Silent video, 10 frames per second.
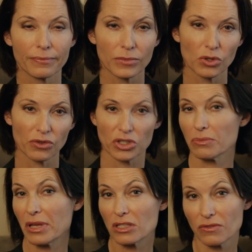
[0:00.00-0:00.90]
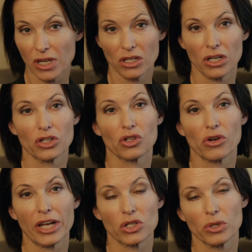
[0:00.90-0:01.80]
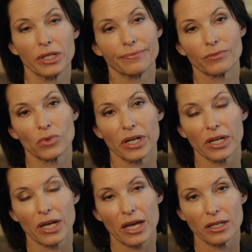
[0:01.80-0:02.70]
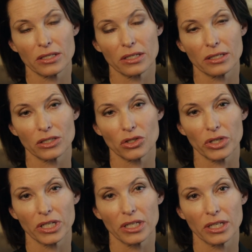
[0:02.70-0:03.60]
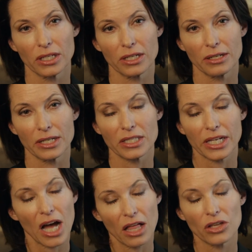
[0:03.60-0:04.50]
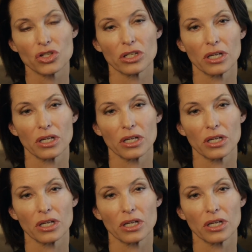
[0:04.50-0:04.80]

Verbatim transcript: University of Pennsylvania undergraduate, where I had a degree uh, in psychology.